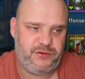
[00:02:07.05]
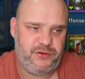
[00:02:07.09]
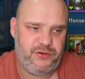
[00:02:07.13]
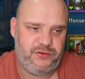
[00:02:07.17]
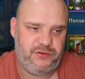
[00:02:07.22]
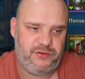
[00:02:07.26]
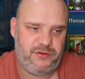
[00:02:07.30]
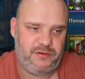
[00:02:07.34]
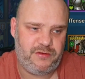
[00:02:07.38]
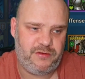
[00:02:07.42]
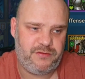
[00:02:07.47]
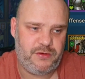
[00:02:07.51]
because
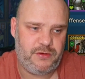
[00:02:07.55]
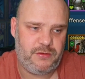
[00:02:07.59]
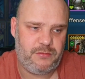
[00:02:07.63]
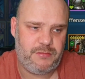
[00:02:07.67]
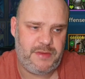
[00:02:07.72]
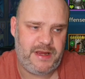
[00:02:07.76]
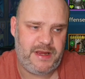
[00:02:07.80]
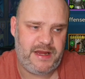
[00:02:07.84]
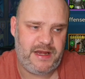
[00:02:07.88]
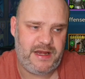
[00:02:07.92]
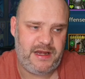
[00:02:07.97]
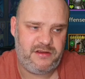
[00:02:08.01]
I've got
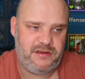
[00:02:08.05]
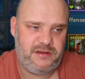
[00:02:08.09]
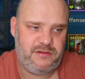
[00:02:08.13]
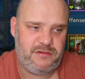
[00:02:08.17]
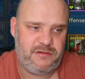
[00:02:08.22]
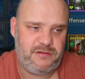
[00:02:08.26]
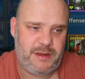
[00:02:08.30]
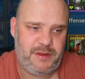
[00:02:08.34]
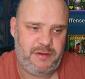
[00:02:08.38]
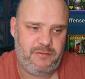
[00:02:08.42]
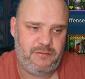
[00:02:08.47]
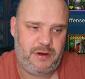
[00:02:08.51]
mainly
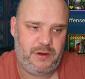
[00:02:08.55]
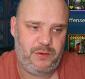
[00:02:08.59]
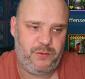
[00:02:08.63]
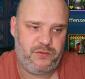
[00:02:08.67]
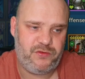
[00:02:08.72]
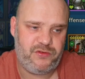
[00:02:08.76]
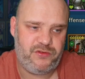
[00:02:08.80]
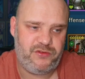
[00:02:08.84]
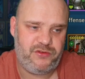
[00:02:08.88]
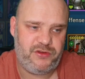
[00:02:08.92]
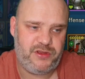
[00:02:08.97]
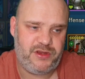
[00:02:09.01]
crappy rolls,
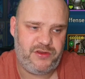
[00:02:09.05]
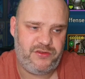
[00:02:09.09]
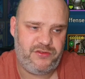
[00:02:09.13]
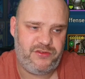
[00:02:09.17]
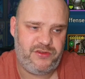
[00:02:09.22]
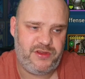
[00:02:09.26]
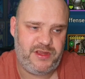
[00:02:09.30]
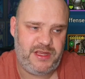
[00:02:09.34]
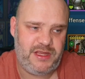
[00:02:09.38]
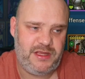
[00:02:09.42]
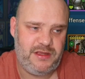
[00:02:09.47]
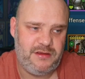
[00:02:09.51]
as you can
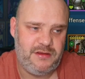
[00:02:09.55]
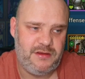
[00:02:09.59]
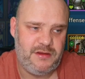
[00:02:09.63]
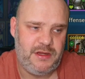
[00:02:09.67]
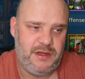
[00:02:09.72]
see.